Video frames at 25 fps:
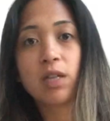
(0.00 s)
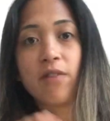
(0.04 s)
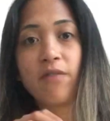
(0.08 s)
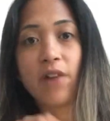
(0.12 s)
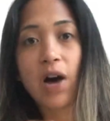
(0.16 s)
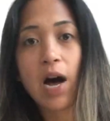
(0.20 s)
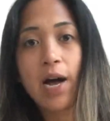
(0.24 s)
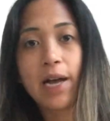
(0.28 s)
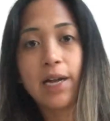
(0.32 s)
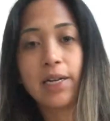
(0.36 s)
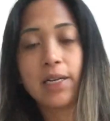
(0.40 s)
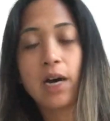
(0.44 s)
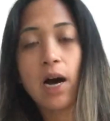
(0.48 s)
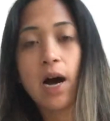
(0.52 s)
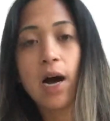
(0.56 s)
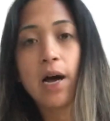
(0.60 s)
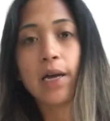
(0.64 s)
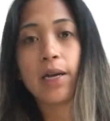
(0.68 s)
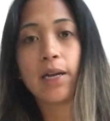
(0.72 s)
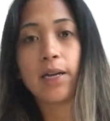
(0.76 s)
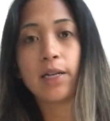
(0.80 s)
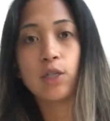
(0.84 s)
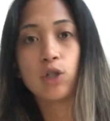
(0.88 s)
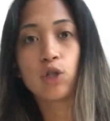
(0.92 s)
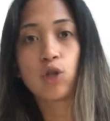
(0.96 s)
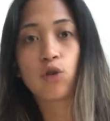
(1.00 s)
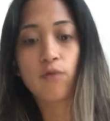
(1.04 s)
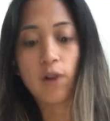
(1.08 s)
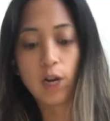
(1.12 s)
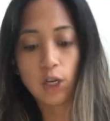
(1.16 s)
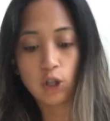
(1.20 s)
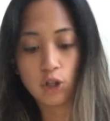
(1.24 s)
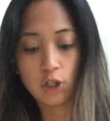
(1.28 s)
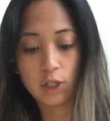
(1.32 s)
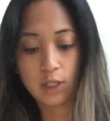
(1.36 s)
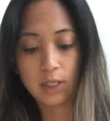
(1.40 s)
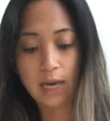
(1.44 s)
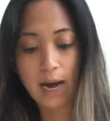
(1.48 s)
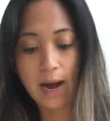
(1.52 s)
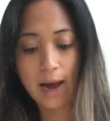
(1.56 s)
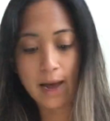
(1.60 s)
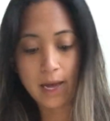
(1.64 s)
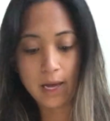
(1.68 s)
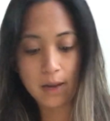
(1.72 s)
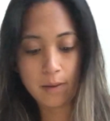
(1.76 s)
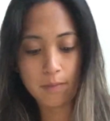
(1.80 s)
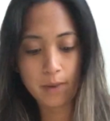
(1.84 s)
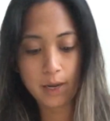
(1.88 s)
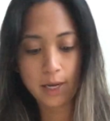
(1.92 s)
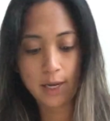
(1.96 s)
of iodine into Rush's
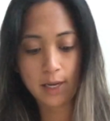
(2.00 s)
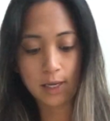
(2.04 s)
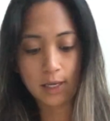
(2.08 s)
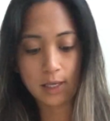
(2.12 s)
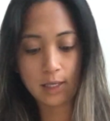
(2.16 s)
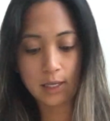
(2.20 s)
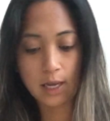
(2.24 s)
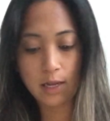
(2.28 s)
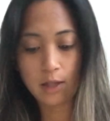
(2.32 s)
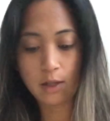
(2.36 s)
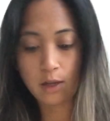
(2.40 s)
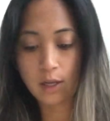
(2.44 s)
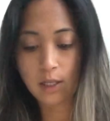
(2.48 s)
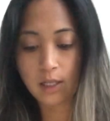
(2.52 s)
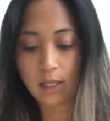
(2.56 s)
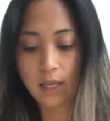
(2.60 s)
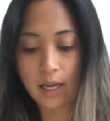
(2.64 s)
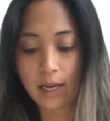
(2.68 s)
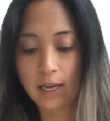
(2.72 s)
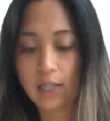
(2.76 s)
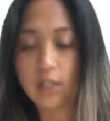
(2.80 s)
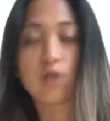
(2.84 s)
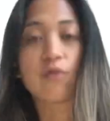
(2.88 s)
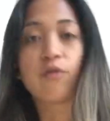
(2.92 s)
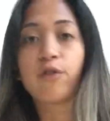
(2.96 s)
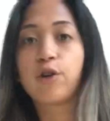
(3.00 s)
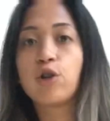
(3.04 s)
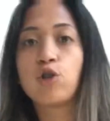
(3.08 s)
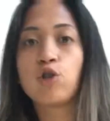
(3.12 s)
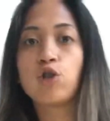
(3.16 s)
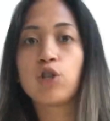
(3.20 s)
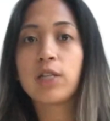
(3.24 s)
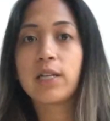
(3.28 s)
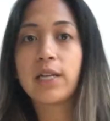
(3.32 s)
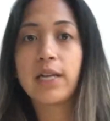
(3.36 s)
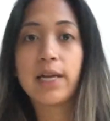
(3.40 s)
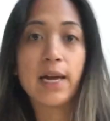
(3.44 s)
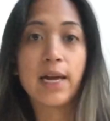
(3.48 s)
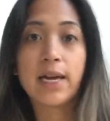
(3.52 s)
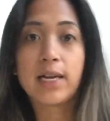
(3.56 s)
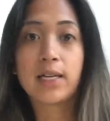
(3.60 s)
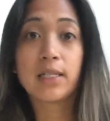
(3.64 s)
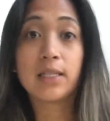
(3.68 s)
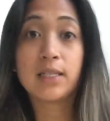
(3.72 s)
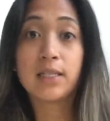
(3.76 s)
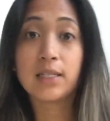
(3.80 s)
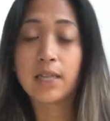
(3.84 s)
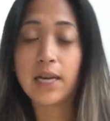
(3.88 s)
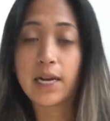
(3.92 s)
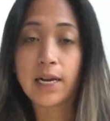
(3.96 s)
diet, because it looks like it's virtually
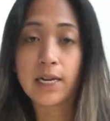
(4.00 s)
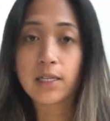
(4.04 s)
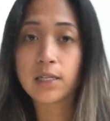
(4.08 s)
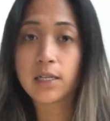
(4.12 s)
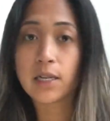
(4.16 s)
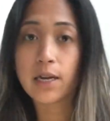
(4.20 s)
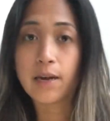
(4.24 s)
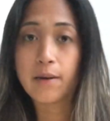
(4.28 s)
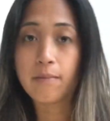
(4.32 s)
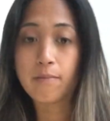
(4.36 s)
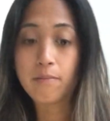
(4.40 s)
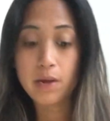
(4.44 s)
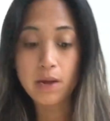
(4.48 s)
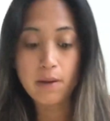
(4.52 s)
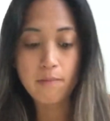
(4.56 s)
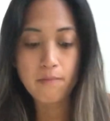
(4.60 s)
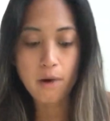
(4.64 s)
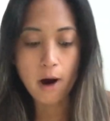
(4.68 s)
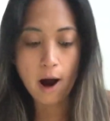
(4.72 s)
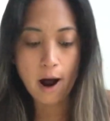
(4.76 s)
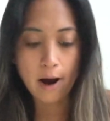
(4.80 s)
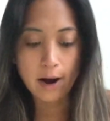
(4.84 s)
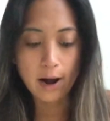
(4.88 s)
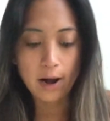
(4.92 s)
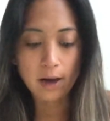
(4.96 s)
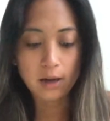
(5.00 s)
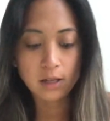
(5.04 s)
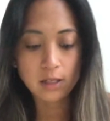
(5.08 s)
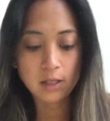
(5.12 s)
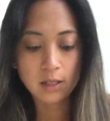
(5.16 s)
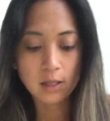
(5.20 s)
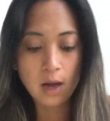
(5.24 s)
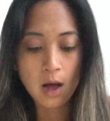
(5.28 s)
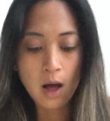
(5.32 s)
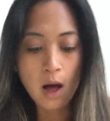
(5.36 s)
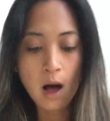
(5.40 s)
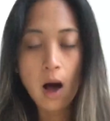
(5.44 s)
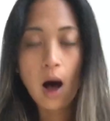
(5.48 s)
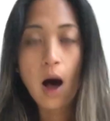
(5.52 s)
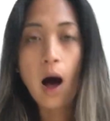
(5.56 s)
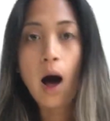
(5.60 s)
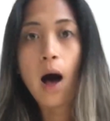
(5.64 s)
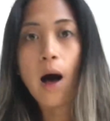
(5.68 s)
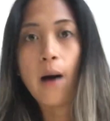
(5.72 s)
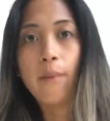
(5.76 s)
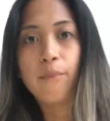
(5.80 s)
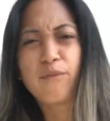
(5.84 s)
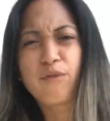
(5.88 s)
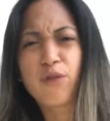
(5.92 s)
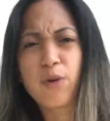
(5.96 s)
extinct in meat products.
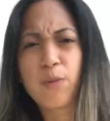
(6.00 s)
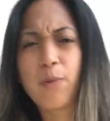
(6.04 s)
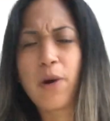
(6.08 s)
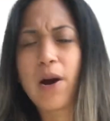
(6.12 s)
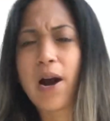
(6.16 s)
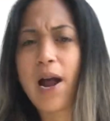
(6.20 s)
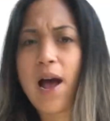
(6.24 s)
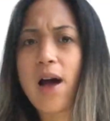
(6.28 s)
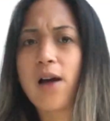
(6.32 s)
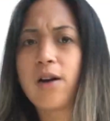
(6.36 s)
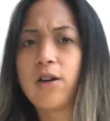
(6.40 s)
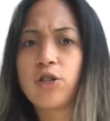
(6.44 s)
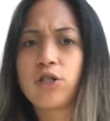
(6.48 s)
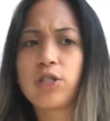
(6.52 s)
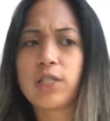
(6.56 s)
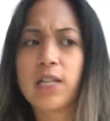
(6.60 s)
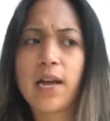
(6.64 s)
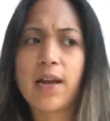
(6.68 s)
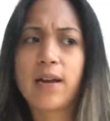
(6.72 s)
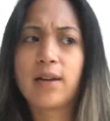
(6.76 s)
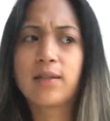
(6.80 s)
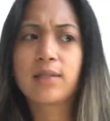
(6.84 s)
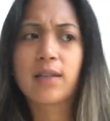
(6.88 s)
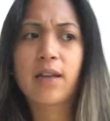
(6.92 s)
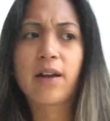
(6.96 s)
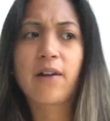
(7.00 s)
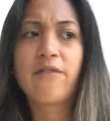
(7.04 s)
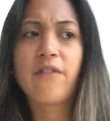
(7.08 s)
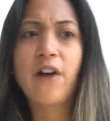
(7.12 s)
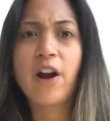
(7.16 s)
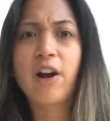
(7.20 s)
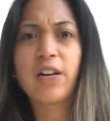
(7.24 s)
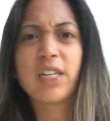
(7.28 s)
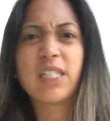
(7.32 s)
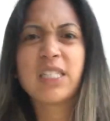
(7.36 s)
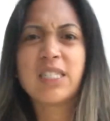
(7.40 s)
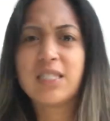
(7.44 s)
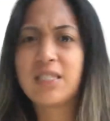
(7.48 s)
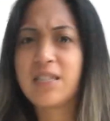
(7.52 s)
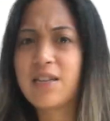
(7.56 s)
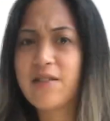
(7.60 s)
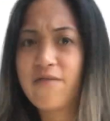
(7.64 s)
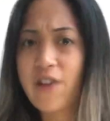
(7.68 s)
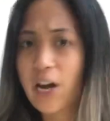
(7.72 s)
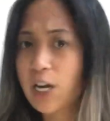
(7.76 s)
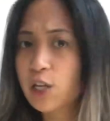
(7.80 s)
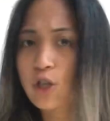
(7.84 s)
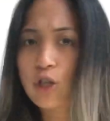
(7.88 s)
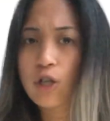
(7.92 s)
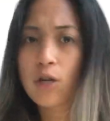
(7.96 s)
From what I understand, it's like a very sea
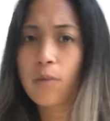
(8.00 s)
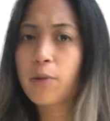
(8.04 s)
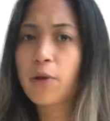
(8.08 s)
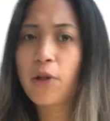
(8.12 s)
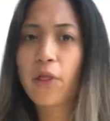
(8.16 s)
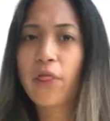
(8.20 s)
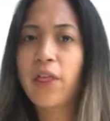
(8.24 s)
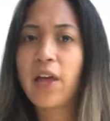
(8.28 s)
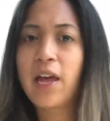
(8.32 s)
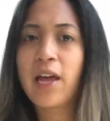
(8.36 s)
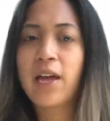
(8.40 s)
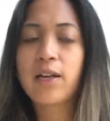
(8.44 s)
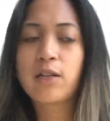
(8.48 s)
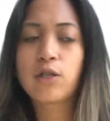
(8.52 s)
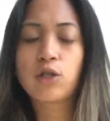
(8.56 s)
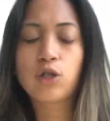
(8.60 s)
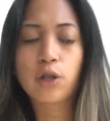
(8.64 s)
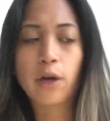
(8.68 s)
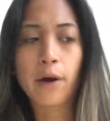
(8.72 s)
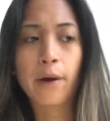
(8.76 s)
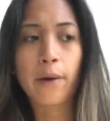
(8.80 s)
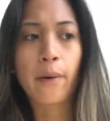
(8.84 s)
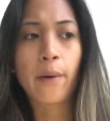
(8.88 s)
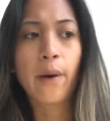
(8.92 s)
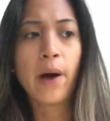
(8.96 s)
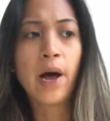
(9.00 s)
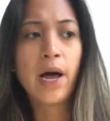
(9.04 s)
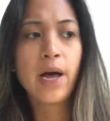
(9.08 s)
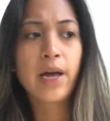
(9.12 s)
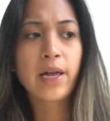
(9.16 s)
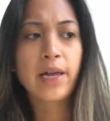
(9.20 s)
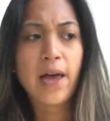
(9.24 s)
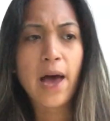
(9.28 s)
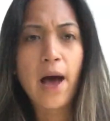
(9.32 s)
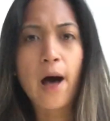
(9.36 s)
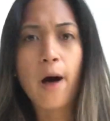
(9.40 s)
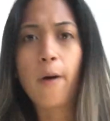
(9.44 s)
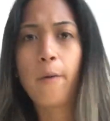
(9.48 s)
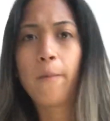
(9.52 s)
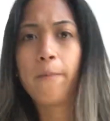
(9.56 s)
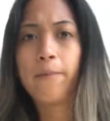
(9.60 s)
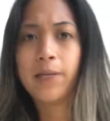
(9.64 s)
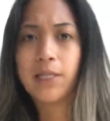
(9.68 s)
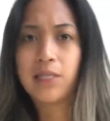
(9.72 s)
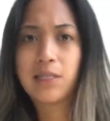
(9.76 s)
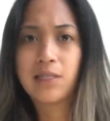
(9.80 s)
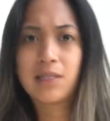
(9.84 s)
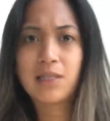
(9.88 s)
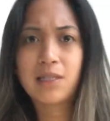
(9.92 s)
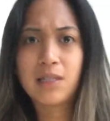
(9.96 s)
vegetable thing, so kelp
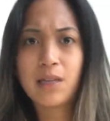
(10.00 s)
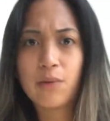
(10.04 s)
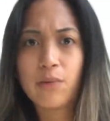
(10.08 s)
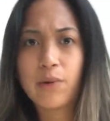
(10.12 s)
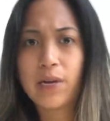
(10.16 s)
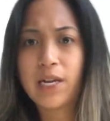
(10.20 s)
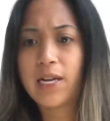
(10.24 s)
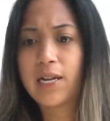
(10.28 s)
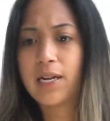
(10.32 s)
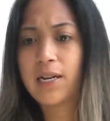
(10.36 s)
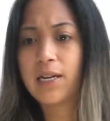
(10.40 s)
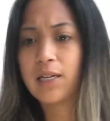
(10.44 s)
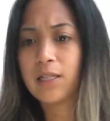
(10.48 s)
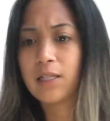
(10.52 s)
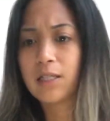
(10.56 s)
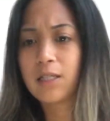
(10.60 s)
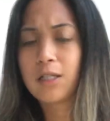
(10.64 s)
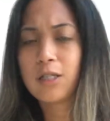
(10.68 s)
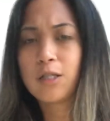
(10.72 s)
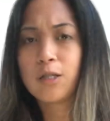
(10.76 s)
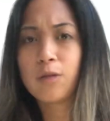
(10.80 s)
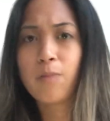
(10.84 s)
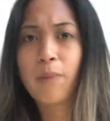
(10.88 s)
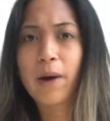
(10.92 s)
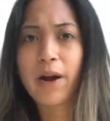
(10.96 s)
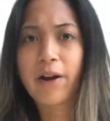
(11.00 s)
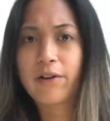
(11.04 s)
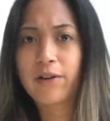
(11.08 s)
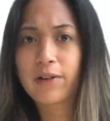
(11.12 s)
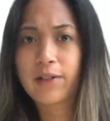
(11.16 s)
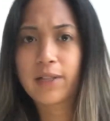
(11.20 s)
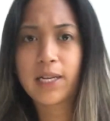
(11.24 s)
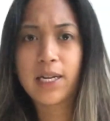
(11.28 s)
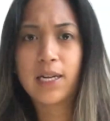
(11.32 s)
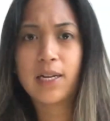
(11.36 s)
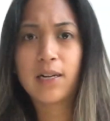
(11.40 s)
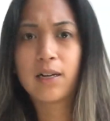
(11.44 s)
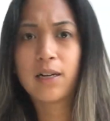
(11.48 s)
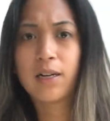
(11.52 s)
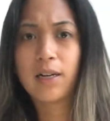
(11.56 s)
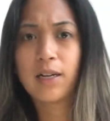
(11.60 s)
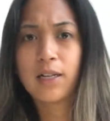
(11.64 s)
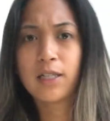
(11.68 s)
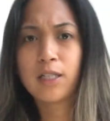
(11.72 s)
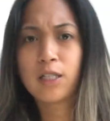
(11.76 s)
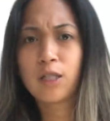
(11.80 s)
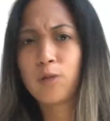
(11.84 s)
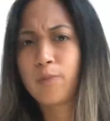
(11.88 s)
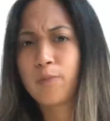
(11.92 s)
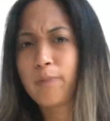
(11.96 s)
and seaweed and
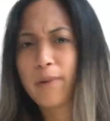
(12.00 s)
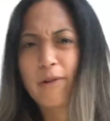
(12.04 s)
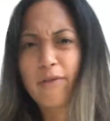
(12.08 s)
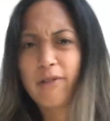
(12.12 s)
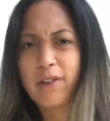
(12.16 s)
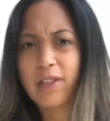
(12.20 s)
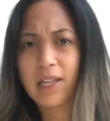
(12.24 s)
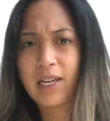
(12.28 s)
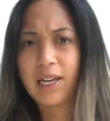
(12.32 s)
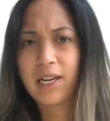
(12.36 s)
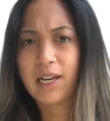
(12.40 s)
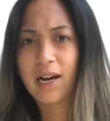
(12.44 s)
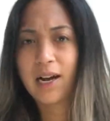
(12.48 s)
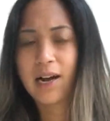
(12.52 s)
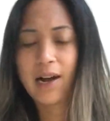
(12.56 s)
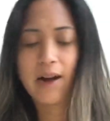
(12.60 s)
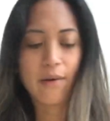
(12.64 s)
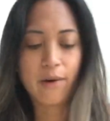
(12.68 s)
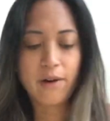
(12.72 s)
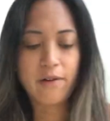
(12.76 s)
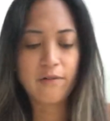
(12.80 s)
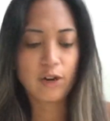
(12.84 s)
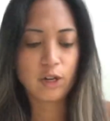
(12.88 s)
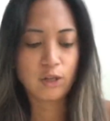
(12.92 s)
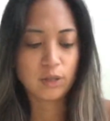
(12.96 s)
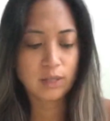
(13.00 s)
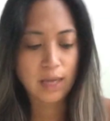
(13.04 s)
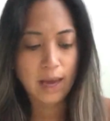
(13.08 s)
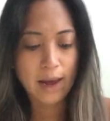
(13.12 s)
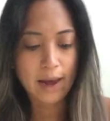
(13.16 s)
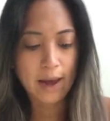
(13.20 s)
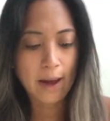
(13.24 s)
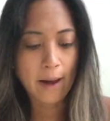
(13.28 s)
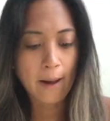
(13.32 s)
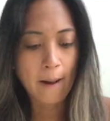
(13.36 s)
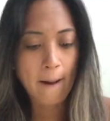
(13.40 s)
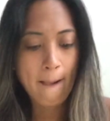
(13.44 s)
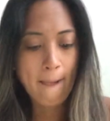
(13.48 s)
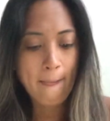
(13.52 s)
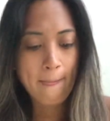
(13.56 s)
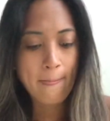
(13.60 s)
spirulina, however you say it,